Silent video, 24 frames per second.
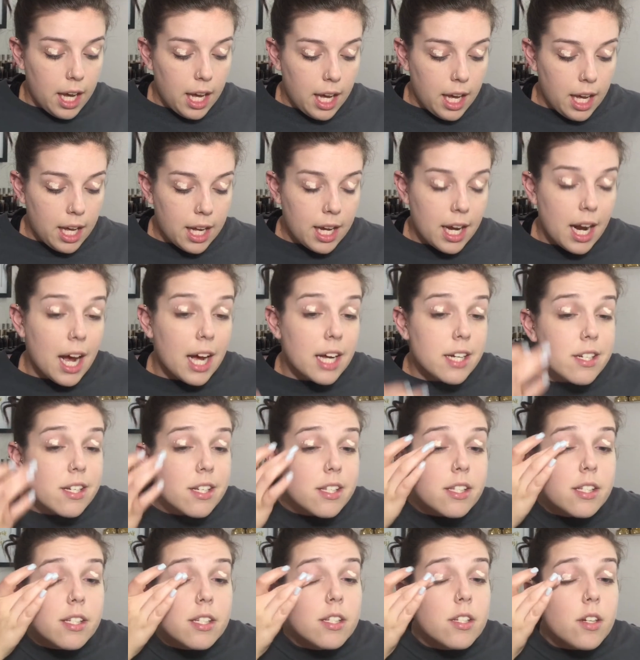and I
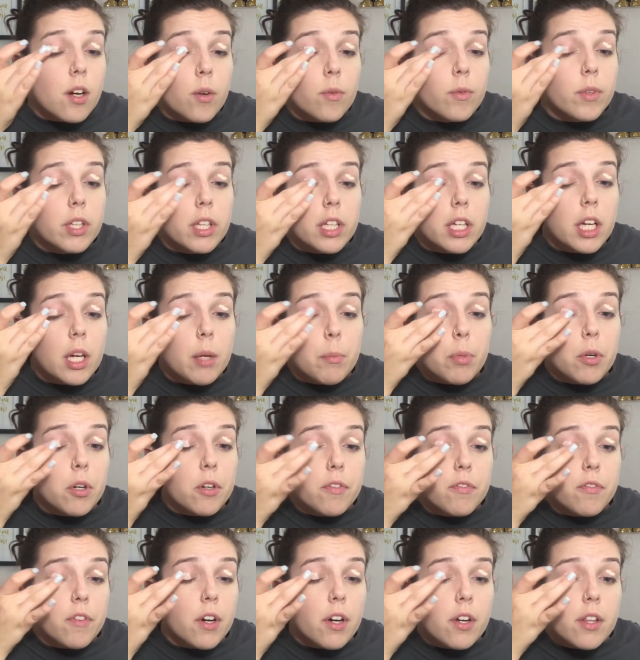just don't really
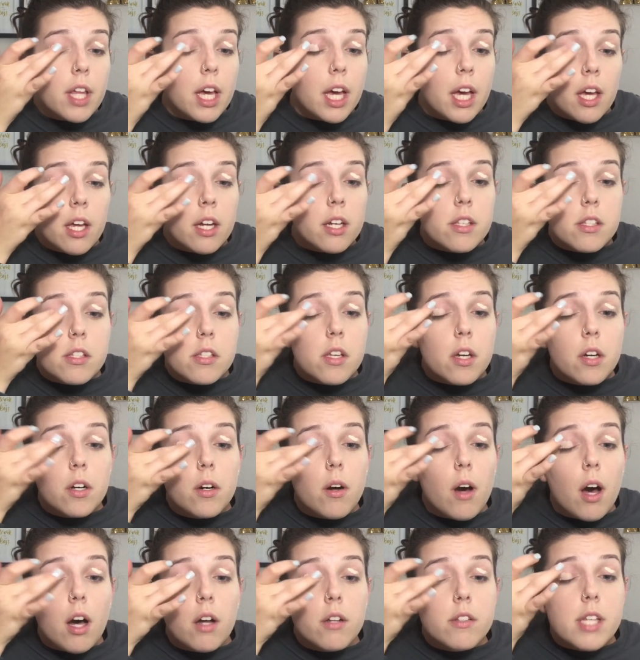prefer that.
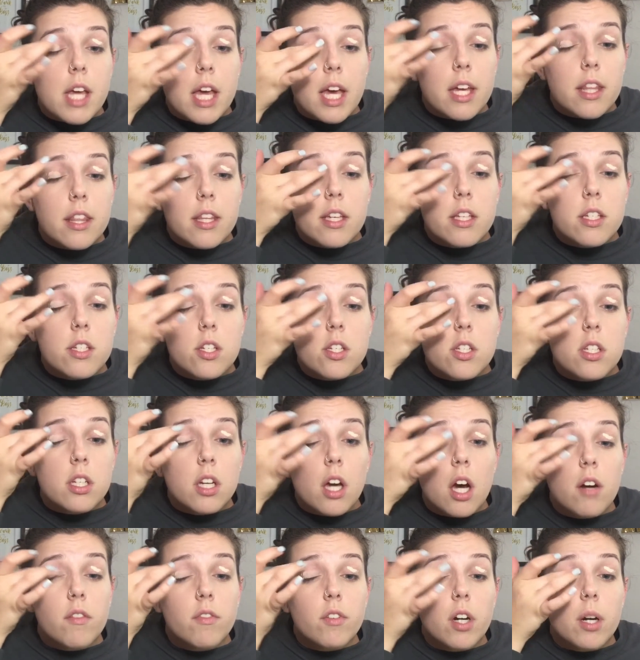So I'll take this just to
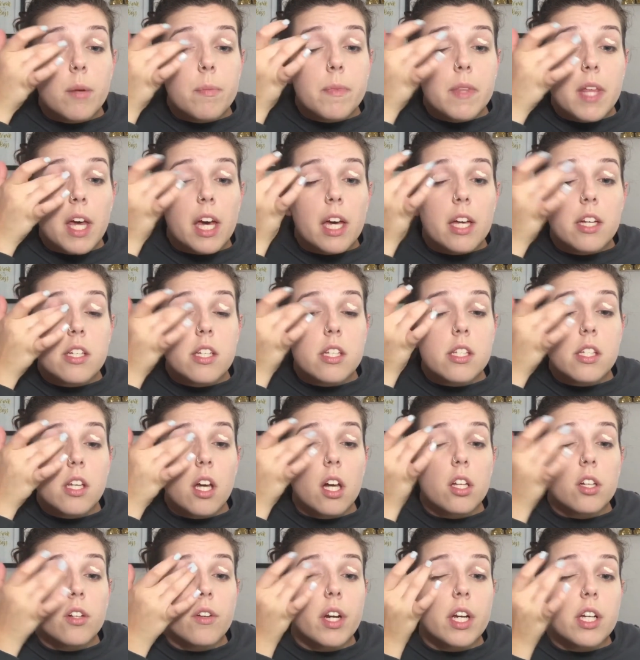cover up that
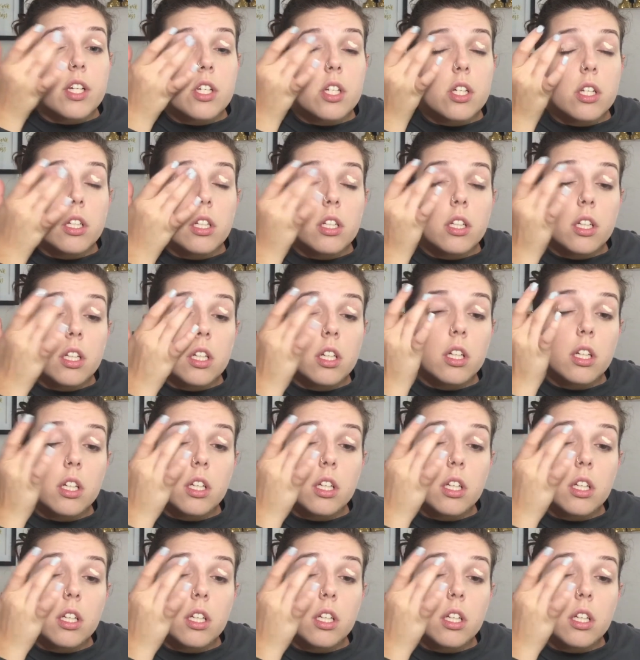discoloration.